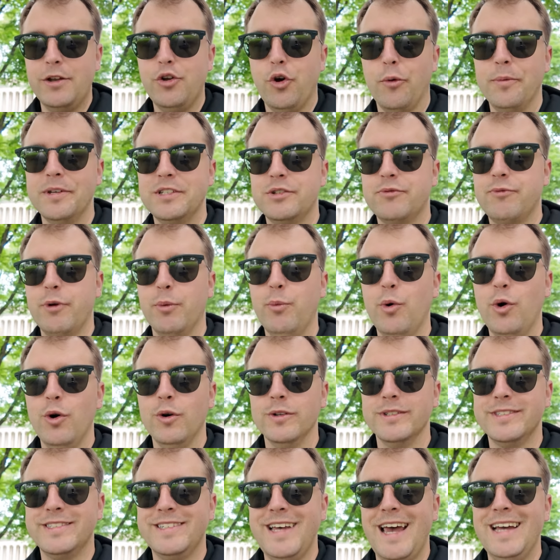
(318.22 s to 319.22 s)
enormous
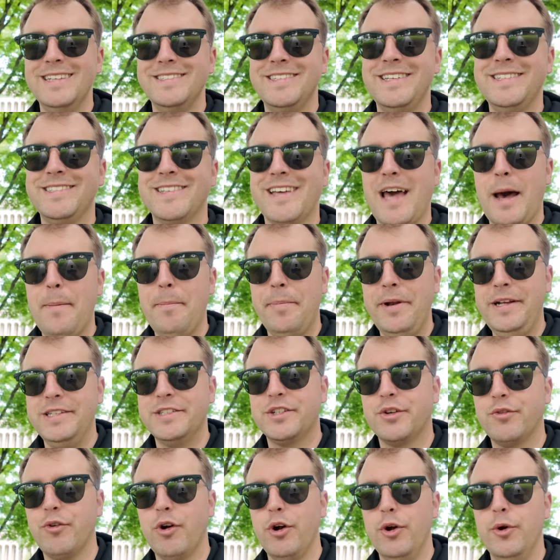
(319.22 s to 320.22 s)
rewards as these companies
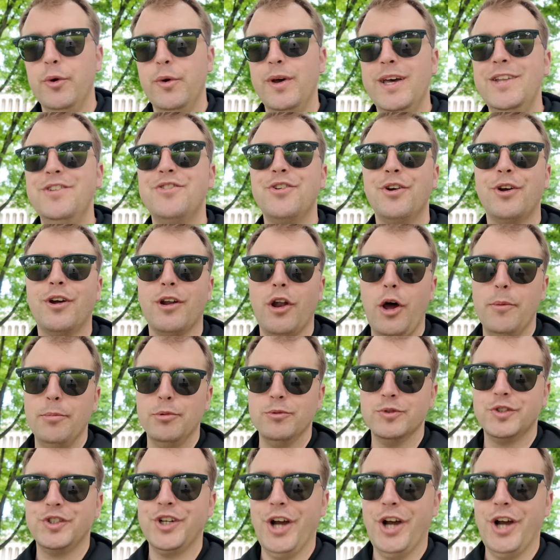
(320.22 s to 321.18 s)
companies grew into global